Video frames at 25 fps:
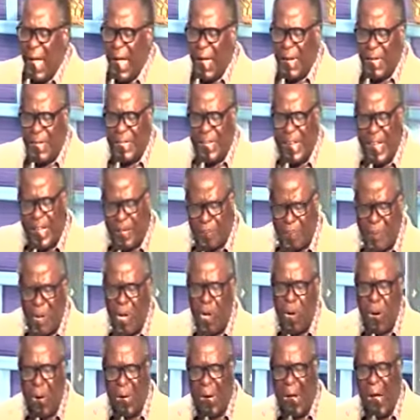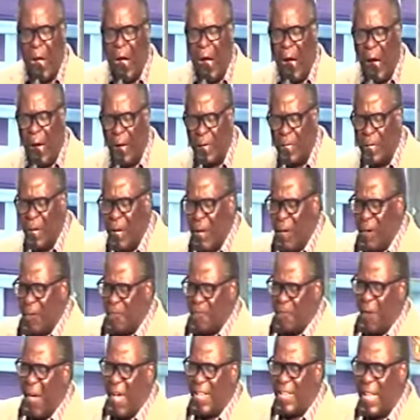Lead me, O God.
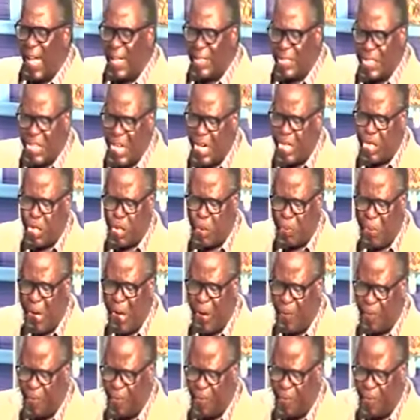Father, teach me,